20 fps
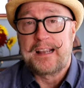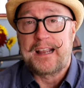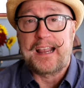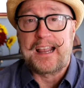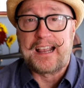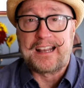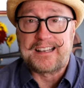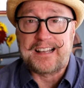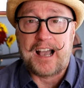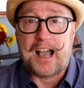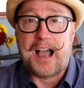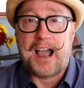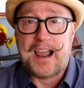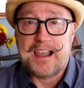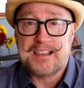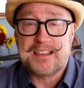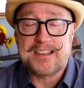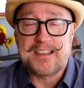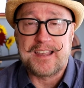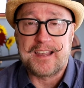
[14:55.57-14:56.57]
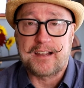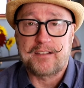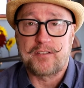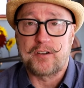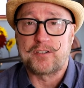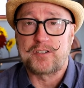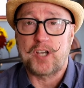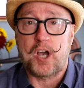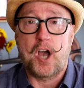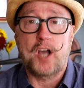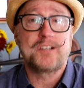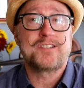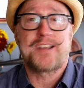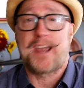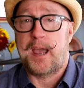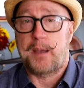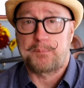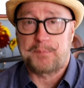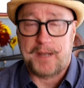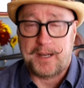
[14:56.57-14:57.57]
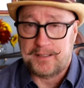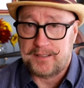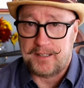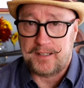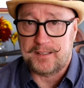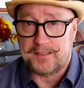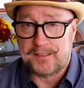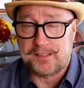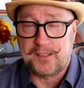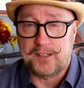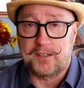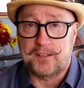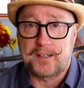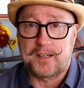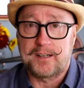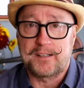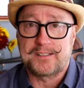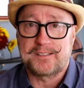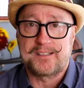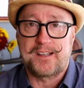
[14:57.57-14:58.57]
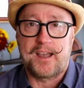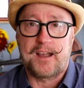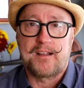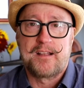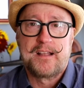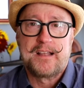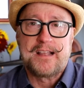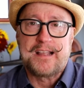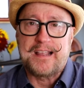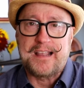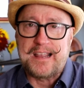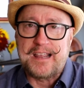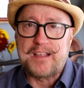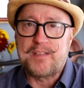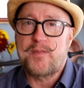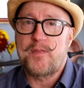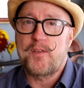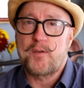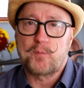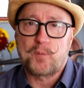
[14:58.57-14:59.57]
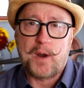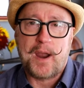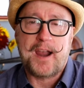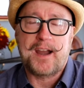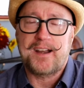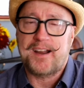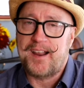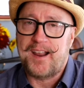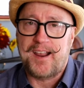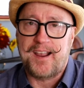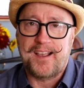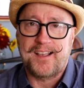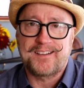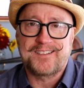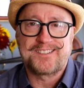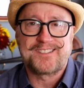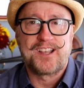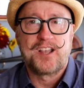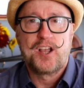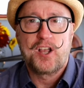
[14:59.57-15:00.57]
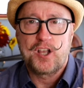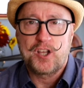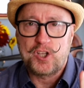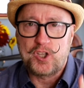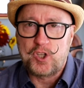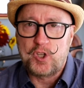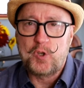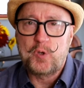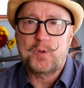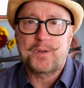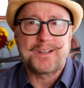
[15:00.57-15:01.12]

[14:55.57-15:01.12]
and I think there's untapped ideas still here, is that in the right hands, you